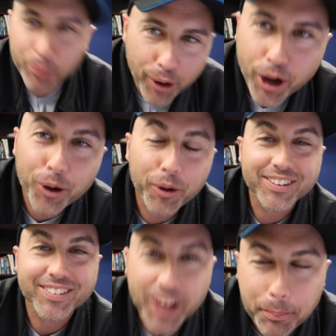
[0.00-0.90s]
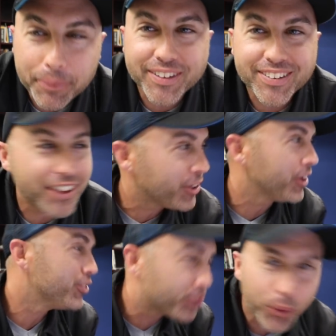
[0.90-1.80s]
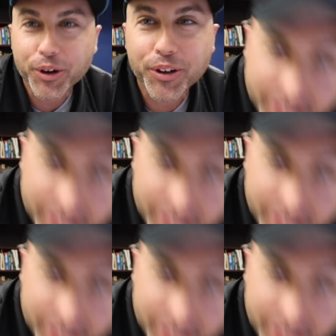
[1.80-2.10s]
bro, it's dumplings. I was cooking squirrel